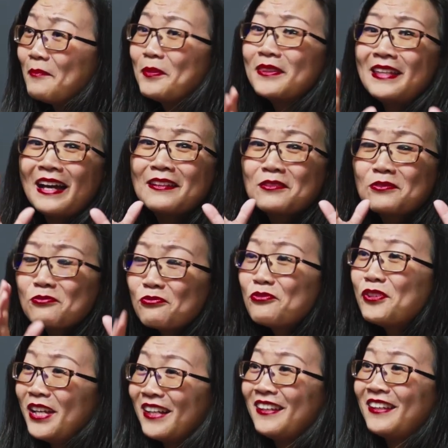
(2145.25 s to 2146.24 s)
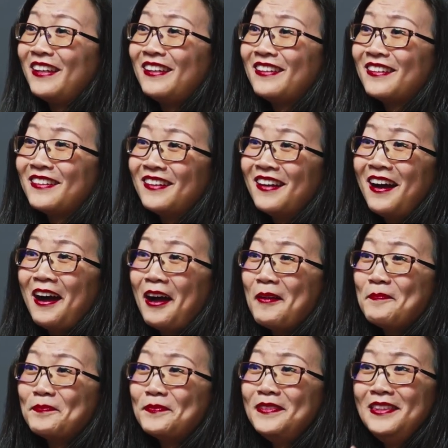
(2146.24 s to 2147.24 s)
but that's really
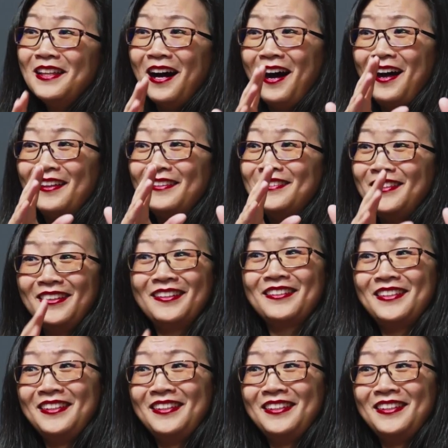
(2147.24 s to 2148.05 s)
um, not the